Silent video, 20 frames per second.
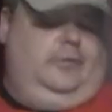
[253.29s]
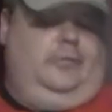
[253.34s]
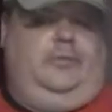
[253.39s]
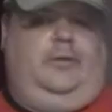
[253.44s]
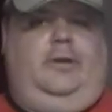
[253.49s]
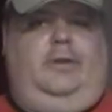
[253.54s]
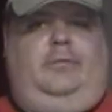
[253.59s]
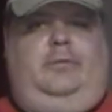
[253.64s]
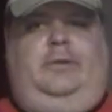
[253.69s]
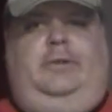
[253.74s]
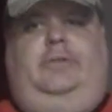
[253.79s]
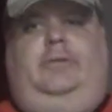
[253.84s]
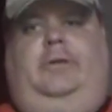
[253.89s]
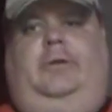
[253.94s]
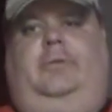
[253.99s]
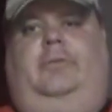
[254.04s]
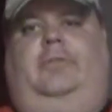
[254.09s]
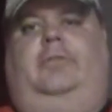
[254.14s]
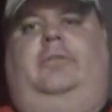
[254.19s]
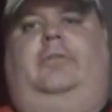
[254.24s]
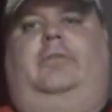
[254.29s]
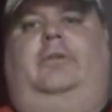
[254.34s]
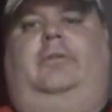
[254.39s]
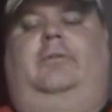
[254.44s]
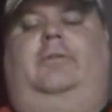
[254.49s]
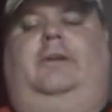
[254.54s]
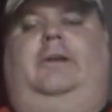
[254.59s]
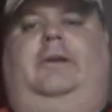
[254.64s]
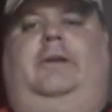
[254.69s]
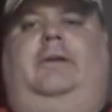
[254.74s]
five weeks out from
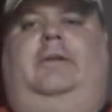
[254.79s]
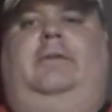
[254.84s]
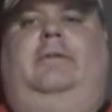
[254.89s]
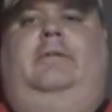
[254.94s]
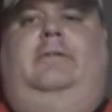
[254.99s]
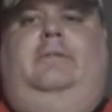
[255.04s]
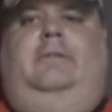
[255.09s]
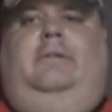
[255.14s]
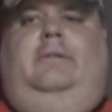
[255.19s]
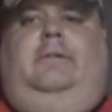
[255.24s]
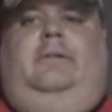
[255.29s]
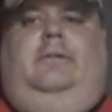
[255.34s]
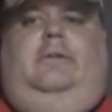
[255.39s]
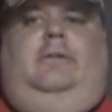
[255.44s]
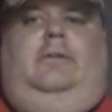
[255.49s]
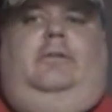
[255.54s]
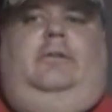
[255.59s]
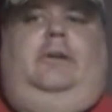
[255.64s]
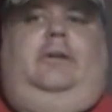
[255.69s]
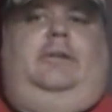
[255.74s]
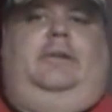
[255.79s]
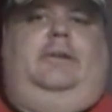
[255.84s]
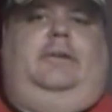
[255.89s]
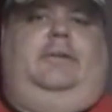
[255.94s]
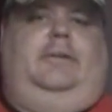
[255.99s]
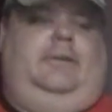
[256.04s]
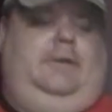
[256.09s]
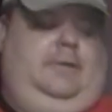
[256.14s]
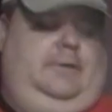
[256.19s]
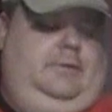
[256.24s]
the trade
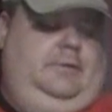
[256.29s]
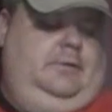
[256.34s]
deadline,